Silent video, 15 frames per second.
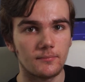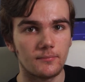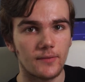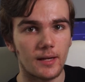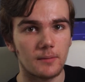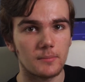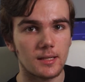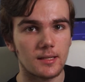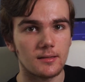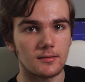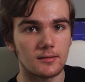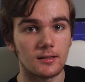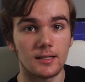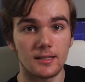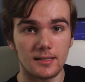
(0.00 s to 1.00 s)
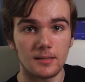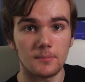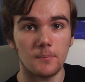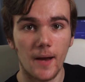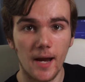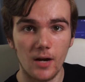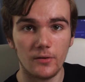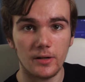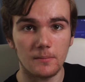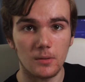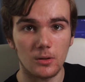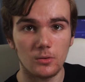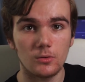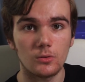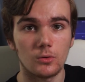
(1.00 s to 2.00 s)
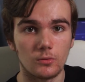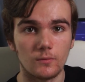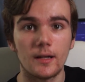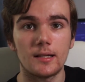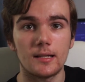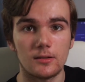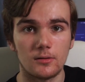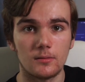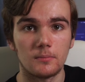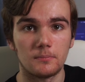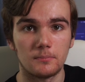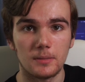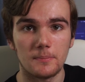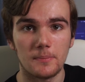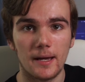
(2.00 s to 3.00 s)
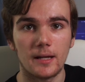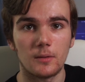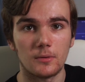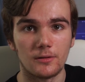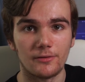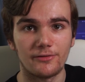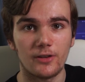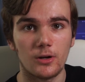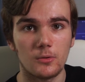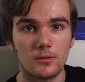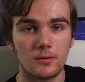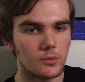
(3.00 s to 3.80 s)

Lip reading: that means that it's in pairing mode or ready to be paired with a phone.